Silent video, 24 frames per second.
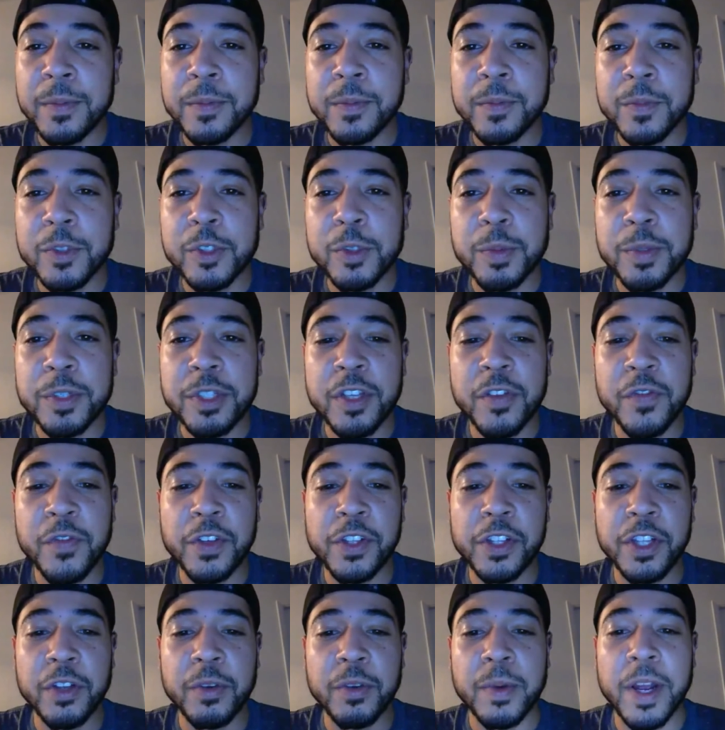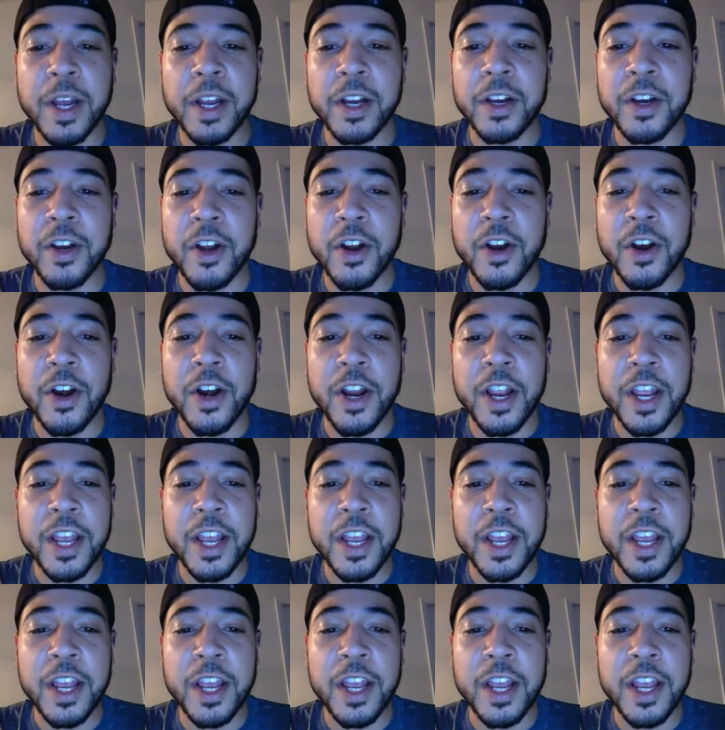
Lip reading: specifically Ragnar